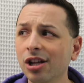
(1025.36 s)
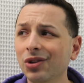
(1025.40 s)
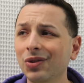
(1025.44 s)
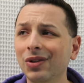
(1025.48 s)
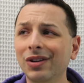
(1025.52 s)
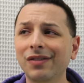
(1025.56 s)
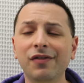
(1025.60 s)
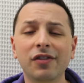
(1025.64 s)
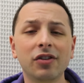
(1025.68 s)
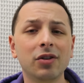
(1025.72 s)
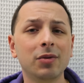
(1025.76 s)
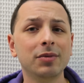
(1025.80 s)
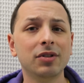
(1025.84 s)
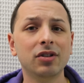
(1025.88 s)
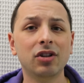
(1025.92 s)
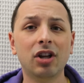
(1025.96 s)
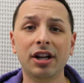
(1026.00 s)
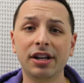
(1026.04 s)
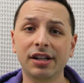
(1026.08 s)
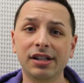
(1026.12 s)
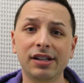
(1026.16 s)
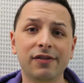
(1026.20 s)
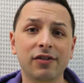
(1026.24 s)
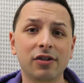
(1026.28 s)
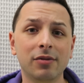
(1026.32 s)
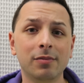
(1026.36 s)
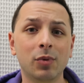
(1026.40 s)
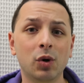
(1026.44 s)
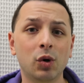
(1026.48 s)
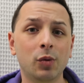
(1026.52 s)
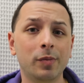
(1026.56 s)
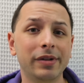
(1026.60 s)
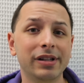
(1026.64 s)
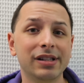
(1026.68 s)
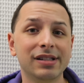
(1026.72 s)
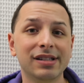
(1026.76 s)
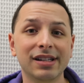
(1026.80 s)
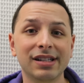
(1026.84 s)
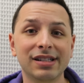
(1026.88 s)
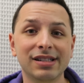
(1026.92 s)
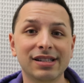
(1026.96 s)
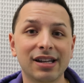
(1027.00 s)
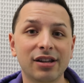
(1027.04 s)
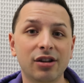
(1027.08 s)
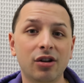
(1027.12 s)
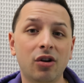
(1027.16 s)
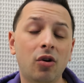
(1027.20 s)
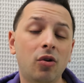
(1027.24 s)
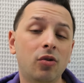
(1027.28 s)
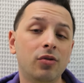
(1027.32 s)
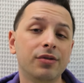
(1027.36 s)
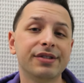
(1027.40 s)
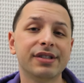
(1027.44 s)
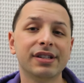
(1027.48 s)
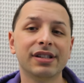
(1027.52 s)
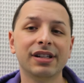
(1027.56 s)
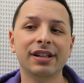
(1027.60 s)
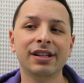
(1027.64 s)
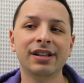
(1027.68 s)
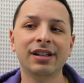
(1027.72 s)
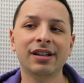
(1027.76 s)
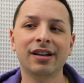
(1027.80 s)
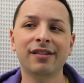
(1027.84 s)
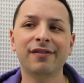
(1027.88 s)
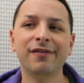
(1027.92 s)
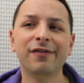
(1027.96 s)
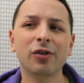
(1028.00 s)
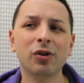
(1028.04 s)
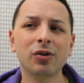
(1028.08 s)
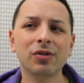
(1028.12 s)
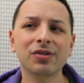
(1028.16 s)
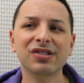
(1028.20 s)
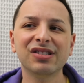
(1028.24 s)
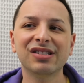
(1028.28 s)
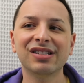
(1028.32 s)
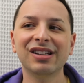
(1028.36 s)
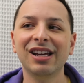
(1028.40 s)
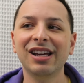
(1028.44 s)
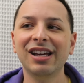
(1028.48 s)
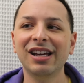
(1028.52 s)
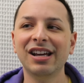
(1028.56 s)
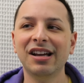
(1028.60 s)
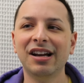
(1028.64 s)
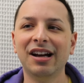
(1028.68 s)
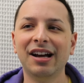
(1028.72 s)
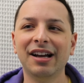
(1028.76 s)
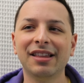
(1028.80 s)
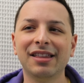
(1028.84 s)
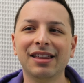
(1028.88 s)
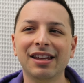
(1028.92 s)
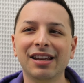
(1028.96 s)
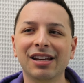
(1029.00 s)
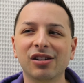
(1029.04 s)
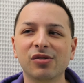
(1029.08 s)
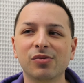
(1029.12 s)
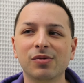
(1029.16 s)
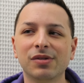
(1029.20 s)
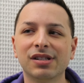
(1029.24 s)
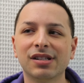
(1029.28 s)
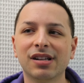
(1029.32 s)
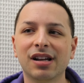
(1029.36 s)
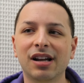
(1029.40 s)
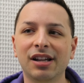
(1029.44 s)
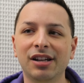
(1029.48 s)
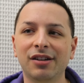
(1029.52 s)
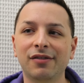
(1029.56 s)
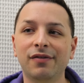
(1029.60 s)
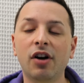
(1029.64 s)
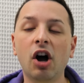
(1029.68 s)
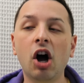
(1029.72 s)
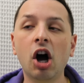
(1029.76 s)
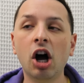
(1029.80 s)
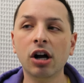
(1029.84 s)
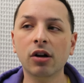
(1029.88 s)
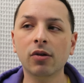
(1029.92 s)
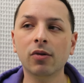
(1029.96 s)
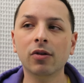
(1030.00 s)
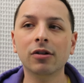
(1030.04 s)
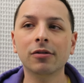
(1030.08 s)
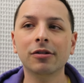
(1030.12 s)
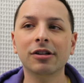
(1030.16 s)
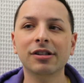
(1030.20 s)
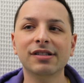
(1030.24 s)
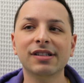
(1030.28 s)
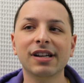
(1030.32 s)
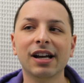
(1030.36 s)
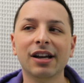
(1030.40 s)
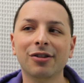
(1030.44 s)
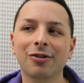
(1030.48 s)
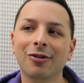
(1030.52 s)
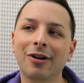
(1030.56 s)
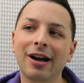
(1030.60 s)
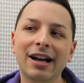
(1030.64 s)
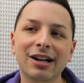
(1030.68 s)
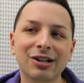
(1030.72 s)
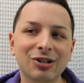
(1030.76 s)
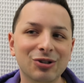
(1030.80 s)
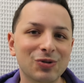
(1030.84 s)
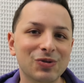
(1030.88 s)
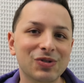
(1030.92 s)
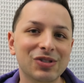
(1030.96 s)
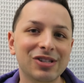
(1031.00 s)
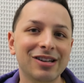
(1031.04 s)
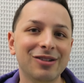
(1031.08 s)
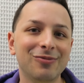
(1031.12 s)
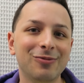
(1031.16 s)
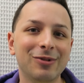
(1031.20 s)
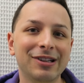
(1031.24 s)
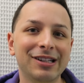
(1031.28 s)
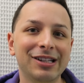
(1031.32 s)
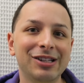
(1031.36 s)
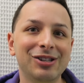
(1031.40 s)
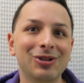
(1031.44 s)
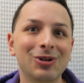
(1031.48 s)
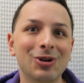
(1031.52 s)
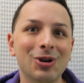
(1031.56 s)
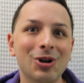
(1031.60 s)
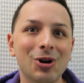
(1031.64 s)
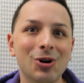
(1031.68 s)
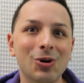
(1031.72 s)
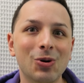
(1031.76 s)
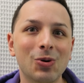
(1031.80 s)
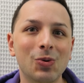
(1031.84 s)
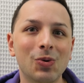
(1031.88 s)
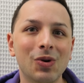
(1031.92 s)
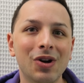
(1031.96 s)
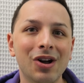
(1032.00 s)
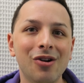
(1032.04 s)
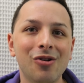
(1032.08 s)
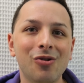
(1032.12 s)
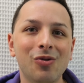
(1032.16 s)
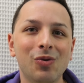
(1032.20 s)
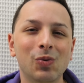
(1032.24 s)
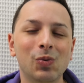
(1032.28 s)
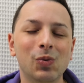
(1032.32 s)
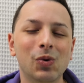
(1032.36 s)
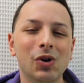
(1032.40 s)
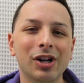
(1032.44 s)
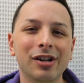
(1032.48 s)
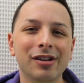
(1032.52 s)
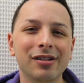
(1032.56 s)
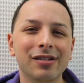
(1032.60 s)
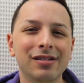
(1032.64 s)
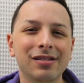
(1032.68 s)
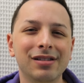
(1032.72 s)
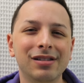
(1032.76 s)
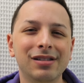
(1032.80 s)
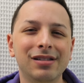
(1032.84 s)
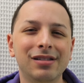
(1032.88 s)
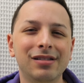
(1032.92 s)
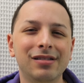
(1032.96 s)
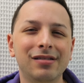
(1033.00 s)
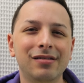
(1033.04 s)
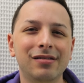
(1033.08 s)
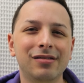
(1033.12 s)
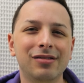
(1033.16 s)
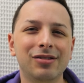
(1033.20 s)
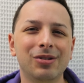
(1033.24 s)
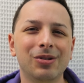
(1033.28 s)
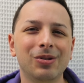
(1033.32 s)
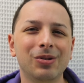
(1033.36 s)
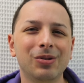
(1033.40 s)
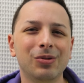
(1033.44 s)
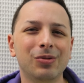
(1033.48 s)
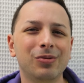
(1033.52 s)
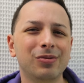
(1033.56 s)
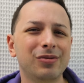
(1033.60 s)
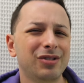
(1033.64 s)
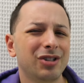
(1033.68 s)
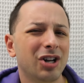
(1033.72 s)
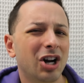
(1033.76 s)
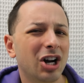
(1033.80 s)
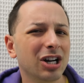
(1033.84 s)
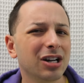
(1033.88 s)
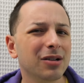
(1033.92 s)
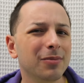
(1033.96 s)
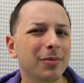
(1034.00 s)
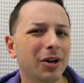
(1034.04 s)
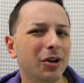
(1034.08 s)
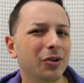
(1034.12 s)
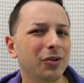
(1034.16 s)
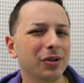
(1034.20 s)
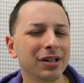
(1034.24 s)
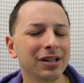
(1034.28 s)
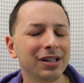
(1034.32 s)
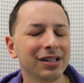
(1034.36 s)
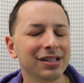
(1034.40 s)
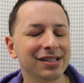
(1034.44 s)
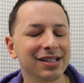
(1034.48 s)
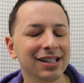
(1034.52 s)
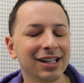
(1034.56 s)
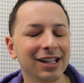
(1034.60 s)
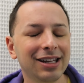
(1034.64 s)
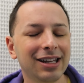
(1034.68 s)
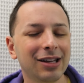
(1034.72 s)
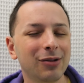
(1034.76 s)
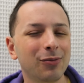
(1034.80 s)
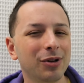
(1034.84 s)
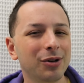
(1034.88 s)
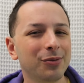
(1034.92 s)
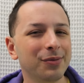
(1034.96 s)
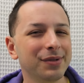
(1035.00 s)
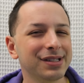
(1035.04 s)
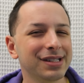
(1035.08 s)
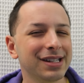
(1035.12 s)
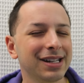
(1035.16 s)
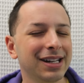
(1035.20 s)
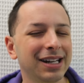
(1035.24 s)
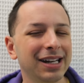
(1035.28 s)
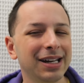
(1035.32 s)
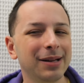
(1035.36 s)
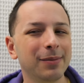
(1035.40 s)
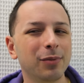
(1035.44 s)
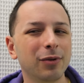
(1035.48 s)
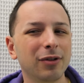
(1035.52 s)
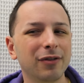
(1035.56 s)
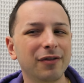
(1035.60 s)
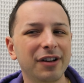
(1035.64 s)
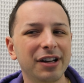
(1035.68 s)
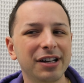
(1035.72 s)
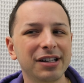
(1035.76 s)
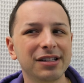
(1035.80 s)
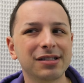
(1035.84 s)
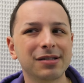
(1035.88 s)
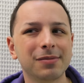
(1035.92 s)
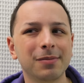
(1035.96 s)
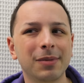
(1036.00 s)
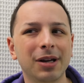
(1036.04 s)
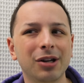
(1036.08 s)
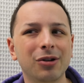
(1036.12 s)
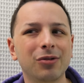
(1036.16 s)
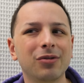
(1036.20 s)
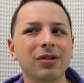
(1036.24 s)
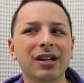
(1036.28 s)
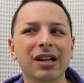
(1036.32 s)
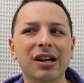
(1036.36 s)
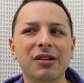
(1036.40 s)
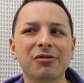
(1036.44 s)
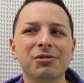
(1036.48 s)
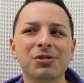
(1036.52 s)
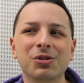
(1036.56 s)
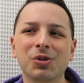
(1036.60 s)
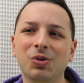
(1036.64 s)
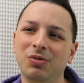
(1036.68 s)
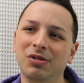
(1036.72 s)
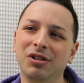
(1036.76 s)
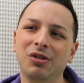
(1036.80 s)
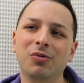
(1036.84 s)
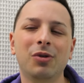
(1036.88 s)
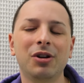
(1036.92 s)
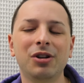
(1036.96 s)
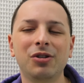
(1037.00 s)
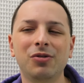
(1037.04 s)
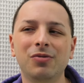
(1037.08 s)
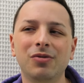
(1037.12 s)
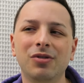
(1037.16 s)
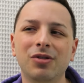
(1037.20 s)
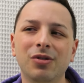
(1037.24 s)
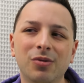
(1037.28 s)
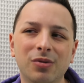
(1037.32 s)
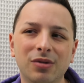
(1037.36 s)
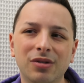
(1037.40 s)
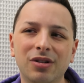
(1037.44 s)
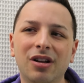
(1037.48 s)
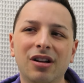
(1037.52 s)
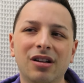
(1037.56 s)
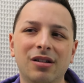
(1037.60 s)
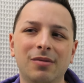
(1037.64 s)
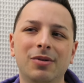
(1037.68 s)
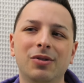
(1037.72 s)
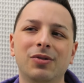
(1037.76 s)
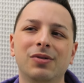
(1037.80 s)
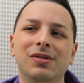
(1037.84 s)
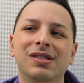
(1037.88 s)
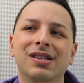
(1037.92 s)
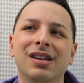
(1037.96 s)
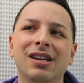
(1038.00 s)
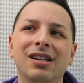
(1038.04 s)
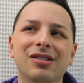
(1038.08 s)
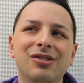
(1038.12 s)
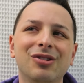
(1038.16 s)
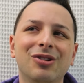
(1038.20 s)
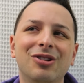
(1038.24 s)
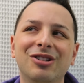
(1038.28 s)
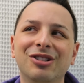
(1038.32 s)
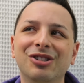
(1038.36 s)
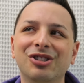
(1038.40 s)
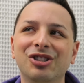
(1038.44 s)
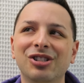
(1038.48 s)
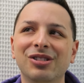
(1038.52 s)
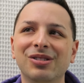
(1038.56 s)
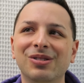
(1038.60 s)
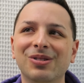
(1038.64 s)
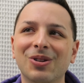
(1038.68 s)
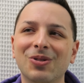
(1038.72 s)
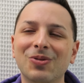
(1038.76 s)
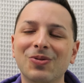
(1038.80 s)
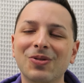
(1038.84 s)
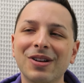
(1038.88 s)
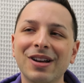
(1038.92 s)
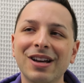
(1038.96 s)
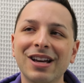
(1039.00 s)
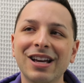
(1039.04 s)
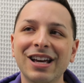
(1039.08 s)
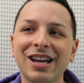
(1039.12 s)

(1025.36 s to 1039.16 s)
So we filmed a lot of different moments inside the whole scene. At first, I think it was kind of awkward because the other actors didn't really know what to talk about in the scene. Like when was in an improvised manner, like I was the only one who knew a lot about Scientology, so